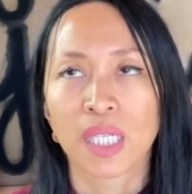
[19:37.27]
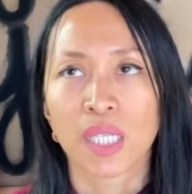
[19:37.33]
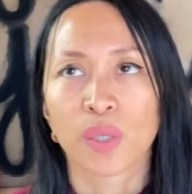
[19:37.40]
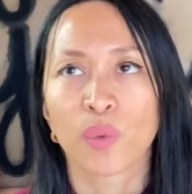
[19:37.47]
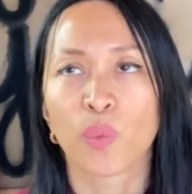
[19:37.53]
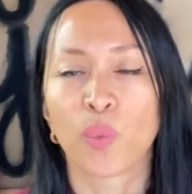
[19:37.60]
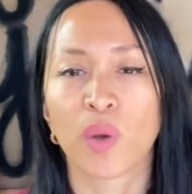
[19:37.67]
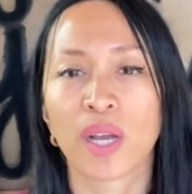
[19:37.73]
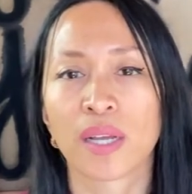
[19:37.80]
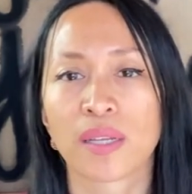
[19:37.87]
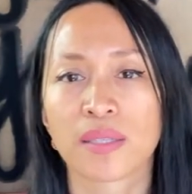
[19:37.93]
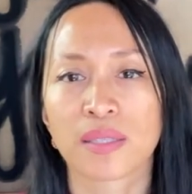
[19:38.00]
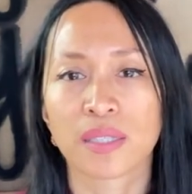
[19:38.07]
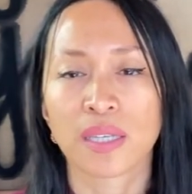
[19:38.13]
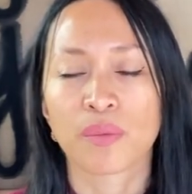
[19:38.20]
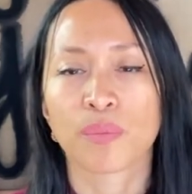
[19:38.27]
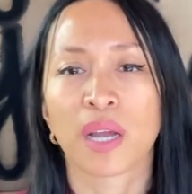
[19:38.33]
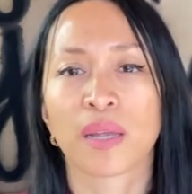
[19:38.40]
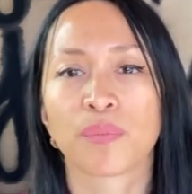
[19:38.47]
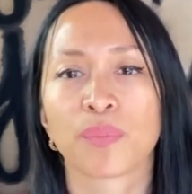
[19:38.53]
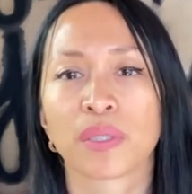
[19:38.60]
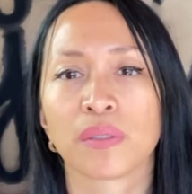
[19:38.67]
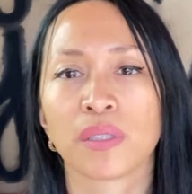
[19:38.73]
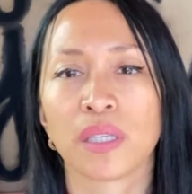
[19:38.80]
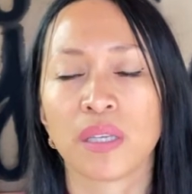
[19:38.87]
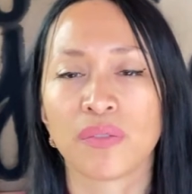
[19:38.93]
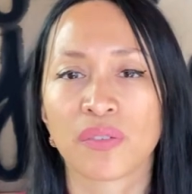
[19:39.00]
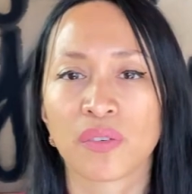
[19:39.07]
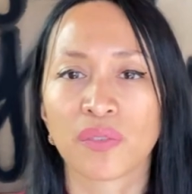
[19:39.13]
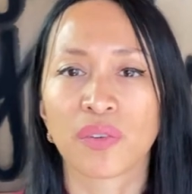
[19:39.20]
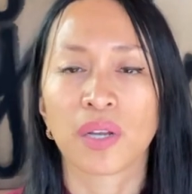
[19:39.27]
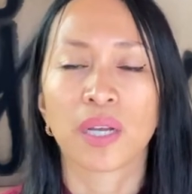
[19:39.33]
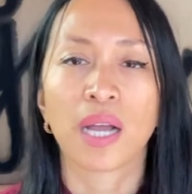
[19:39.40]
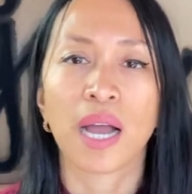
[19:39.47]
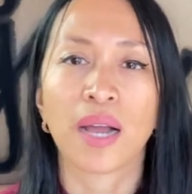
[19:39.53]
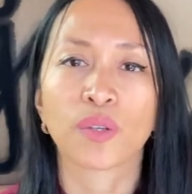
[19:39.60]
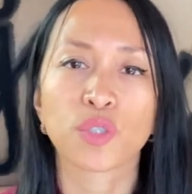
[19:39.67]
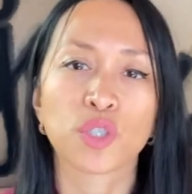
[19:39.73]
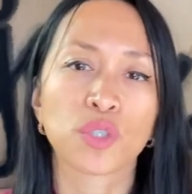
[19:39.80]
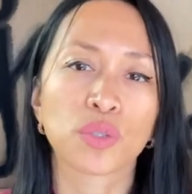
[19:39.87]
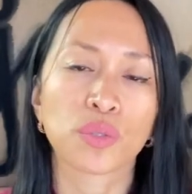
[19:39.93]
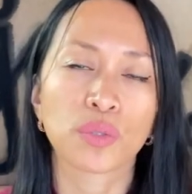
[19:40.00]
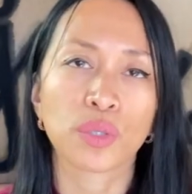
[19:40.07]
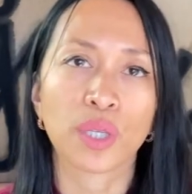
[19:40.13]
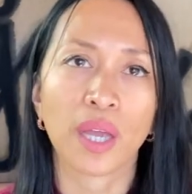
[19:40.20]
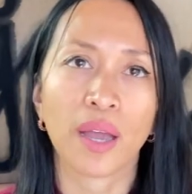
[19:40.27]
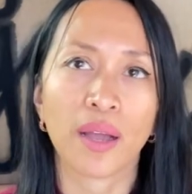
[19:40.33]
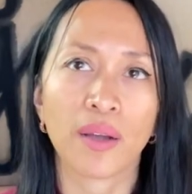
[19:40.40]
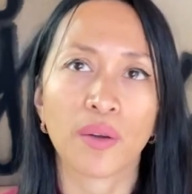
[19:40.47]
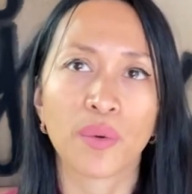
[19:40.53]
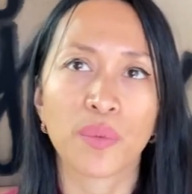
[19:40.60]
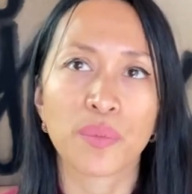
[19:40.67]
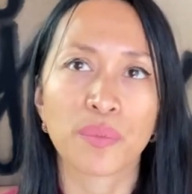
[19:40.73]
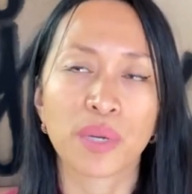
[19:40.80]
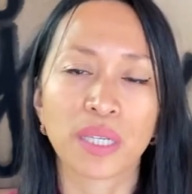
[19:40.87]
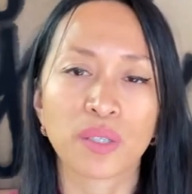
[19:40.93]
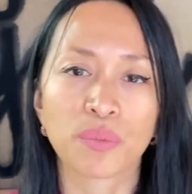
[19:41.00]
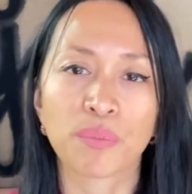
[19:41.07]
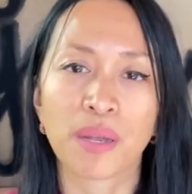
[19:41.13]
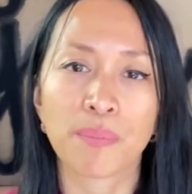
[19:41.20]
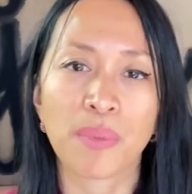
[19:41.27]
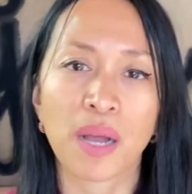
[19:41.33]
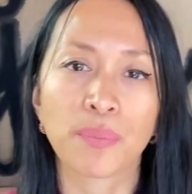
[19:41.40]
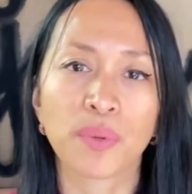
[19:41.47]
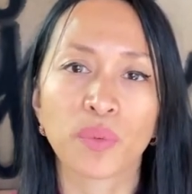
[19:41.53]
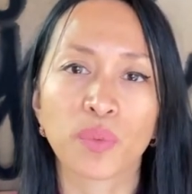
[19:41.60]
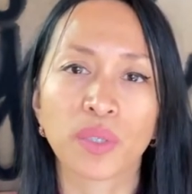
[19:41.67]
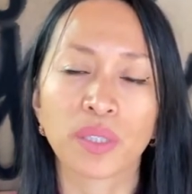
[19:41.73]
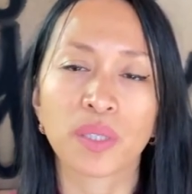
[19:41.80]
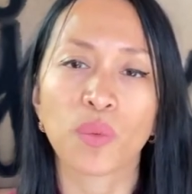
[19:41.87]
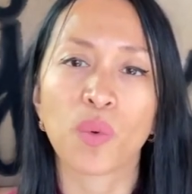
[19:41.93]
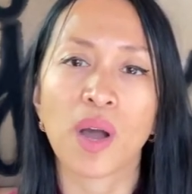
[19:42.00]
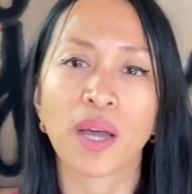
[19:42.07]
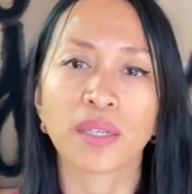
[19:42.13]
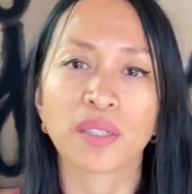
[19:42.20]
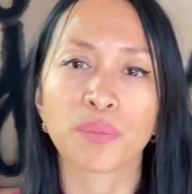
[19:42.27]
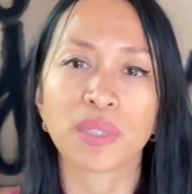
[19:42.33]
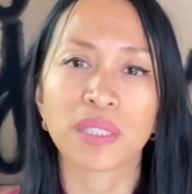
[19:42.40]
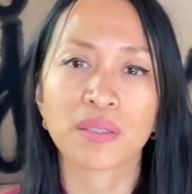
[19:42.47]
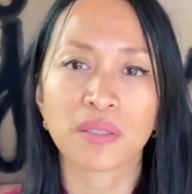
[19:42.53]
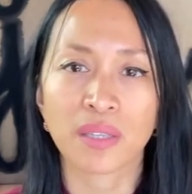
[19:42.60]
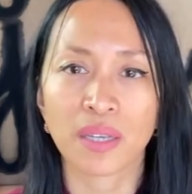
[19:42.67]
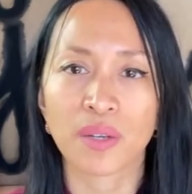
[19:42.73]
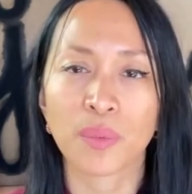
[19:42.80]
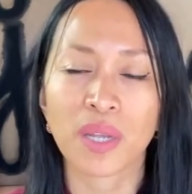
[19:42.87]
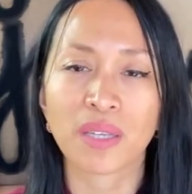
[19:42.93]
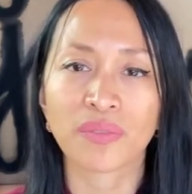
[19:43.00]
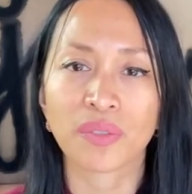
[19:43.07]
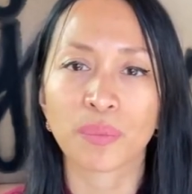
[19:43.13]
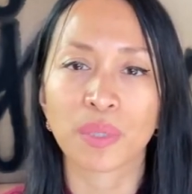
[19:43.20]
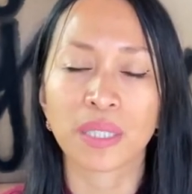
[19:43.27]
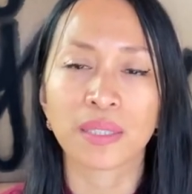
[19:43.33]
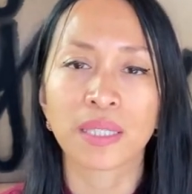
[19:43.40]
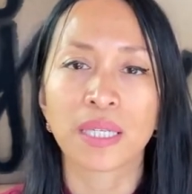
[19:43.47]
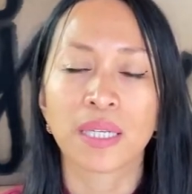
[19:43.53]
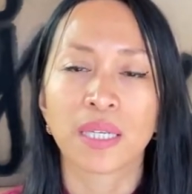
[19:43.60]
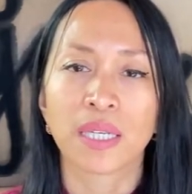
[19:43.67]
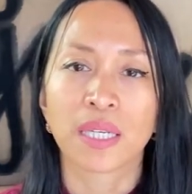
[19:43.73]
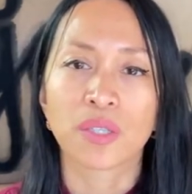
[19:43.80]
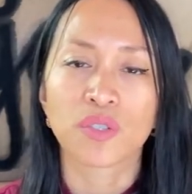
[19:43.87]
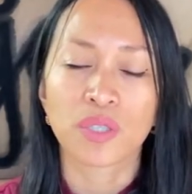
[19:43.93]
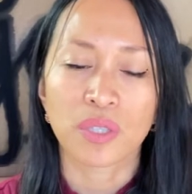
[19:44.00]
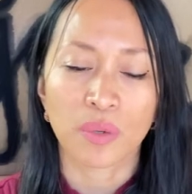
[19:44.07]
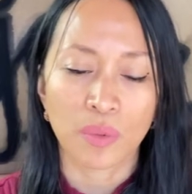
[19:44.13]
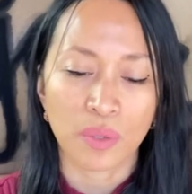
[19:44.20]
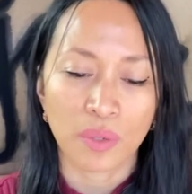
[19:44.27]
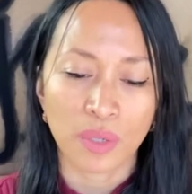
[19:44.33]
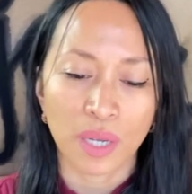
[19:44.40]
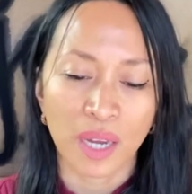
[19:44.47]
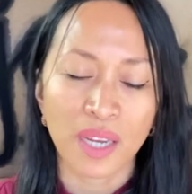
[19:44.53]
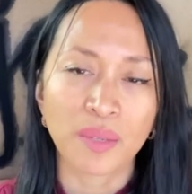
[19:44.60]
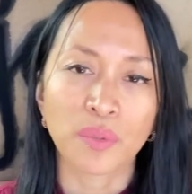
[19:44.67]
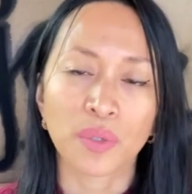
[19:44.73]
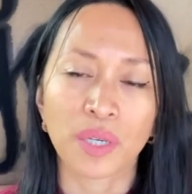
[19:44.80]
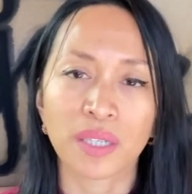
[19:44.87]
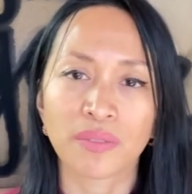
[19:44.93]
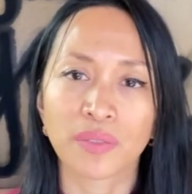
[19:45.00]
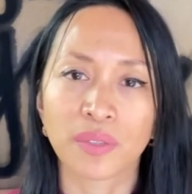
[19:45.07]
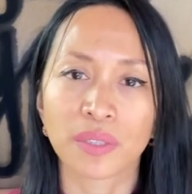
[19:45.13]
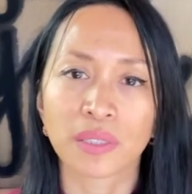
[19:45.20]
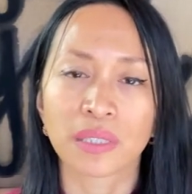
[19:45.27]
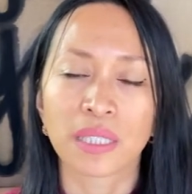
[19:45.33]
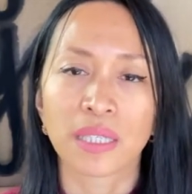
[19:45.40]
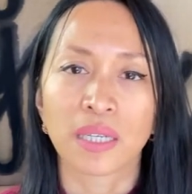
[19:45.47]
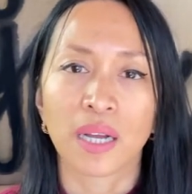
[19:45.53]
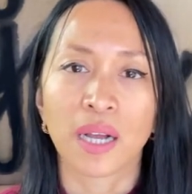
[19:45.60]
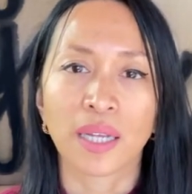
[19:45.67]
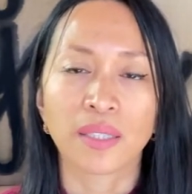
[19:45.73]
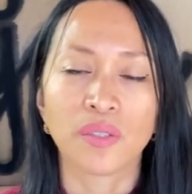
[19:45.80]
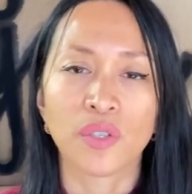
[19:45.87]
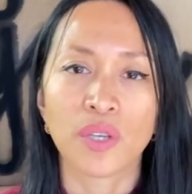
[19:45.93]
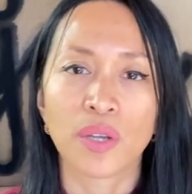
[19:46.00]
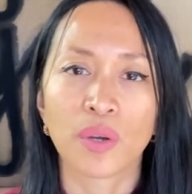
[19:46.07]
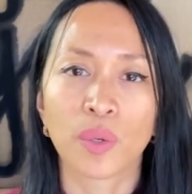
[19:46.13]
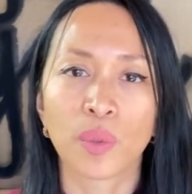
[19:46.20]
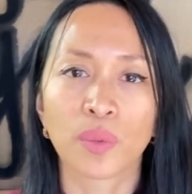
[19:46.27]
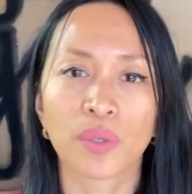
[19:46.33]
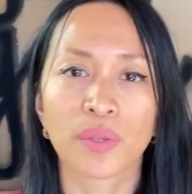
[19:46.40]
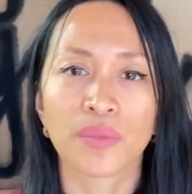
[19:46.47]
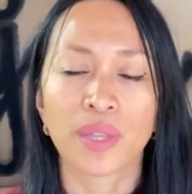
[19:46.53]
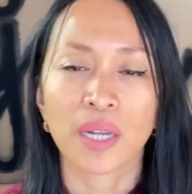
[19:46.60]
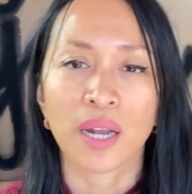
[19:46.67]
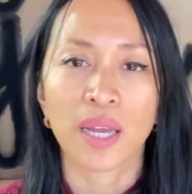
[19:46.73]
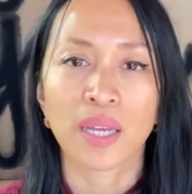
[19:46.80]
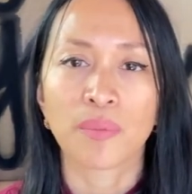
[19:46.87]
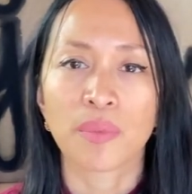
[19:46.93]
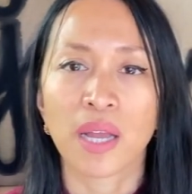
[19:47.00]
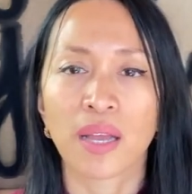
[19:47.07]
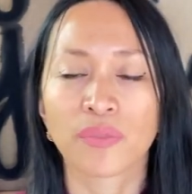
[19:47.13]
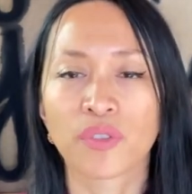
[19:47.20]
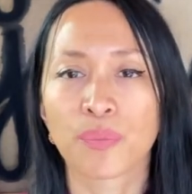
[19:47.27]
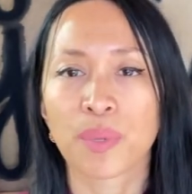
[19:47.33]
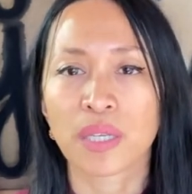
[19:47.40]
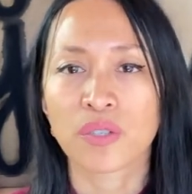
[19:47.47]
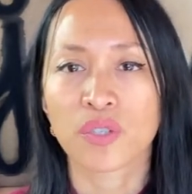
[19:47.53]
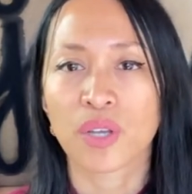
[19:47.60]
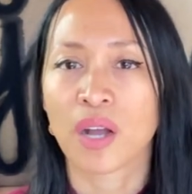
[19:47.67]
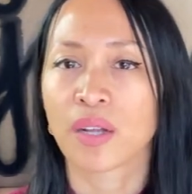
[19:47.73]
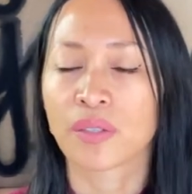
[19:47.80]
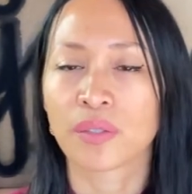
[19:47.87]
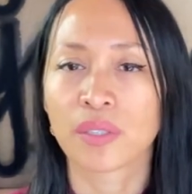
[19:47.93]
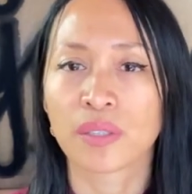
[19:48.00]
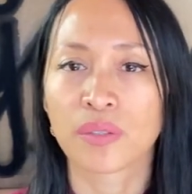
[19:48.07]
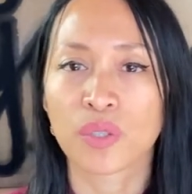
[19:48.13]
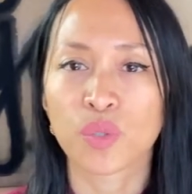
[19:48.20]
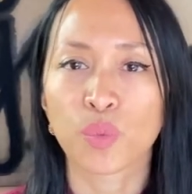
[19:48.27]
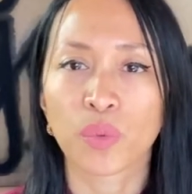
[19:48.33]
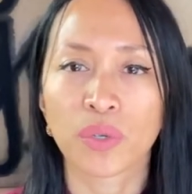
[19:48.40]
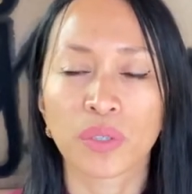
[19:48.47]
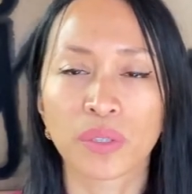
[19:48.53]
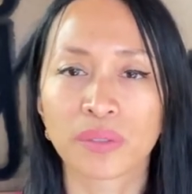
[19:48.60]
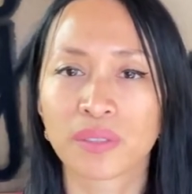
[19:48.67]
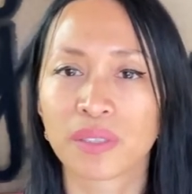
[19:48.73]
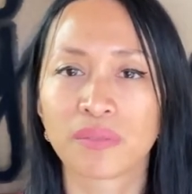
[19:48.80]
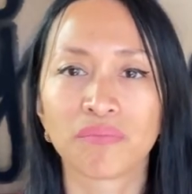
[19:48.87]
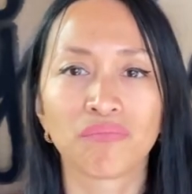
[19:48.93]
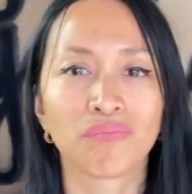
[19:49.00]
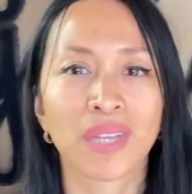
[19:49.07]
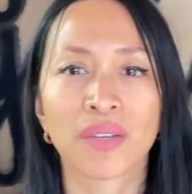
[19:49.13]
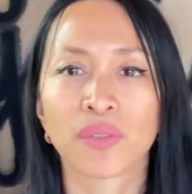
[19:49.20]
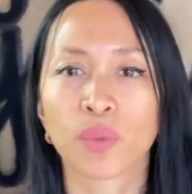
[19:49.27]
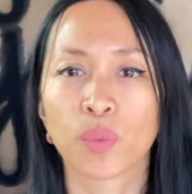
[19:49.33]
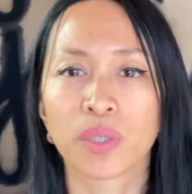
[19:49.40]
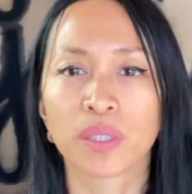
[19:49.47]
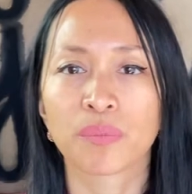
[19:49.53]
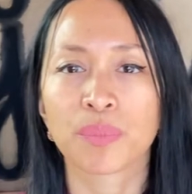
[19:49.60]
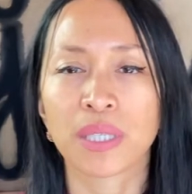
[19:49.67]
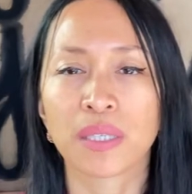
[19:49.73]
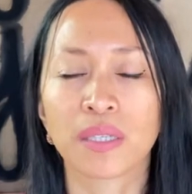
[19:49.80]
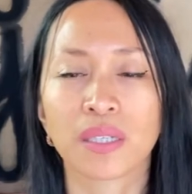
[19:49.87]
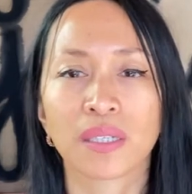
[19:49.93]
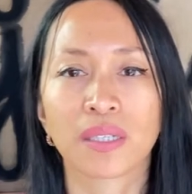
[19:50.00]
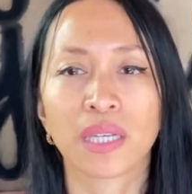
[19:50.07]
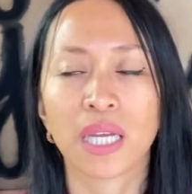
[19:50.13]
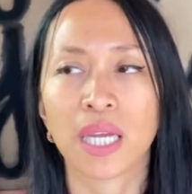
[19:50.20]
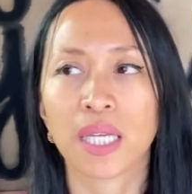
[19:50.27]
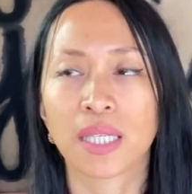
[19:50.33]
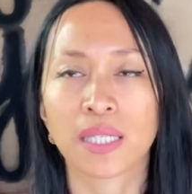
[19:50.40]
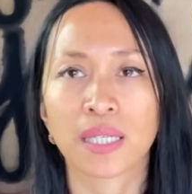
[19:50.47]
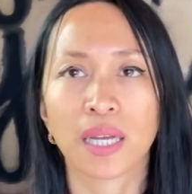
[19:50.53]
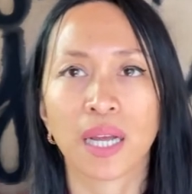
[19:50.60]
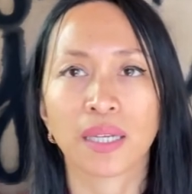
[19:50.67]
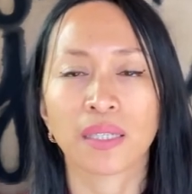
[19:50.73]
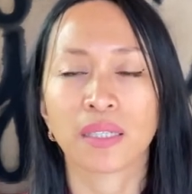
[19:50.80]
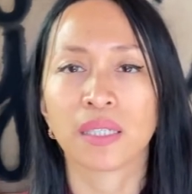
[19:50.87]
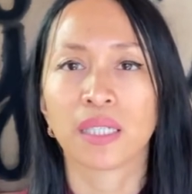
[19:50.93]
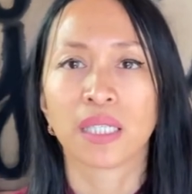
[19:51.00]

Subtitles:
was in my belief of how much my papa really wanted me to stay away from it. And so I am grateful. I know that I am not the best daughter in this world, never will be. And I